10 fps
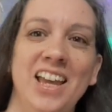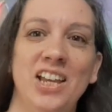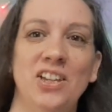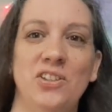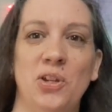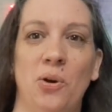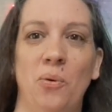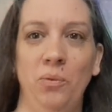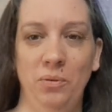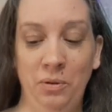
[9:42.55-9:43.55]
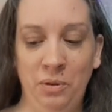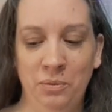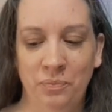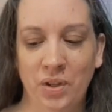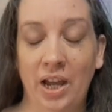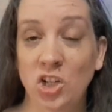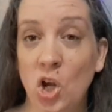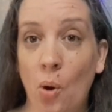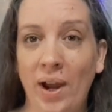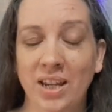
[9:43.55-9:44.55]
So I
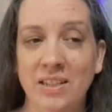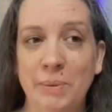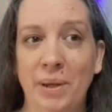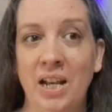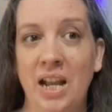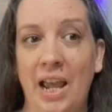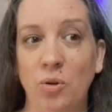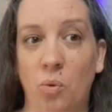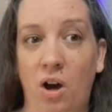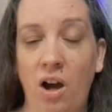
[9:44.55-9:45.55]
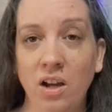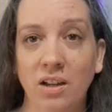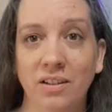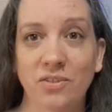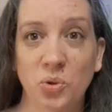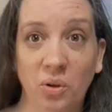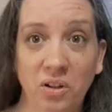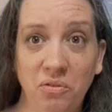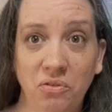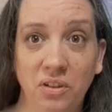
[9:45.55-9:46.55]
know I can spin and walk, sort
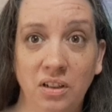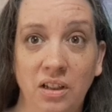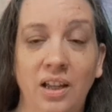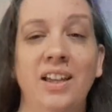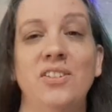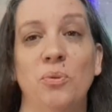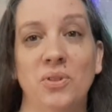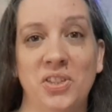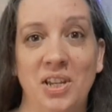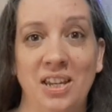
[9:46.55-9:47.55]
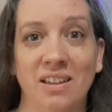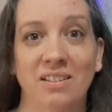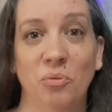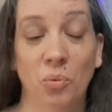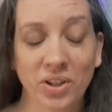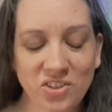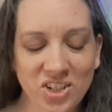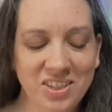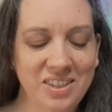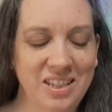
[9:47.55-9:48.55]
of. So we'll see. We'll
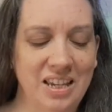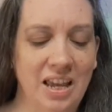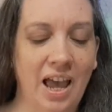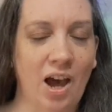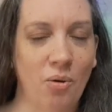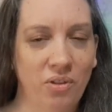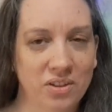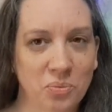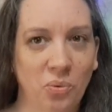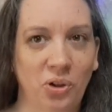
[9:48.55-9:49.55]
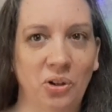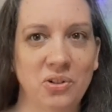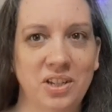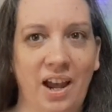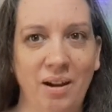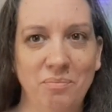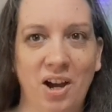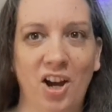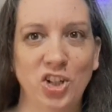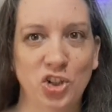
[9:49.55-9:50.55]
just see how this works. I'm
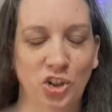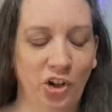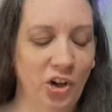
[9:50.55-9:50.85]
not sure.